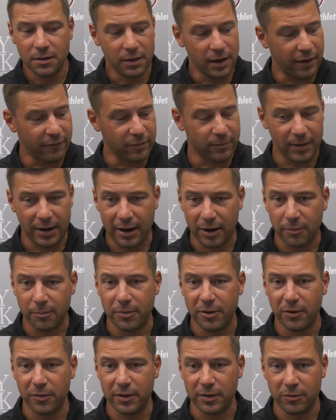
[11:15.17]
everybody in our
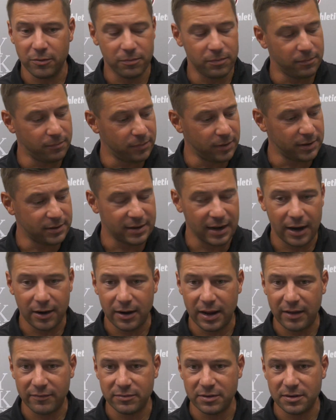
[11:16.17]
building will be tired
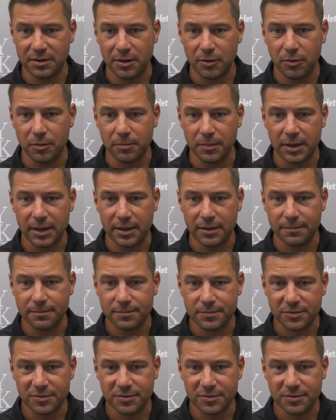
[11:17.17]
of having to deal with me.